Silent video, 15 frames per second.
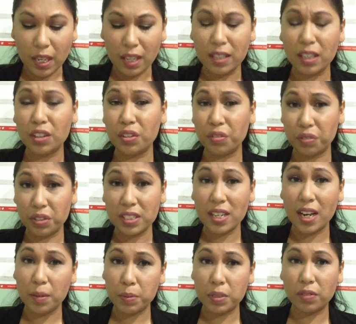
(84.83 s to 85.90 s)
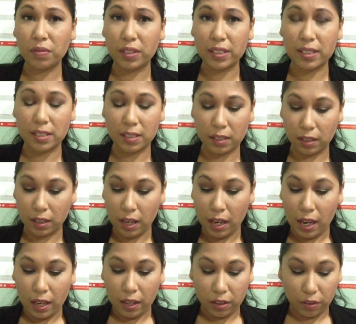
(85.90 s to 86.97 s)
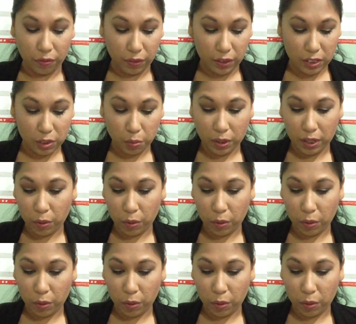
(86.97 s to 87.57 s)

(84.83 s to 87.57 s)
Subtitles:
There are different types of listening. The first one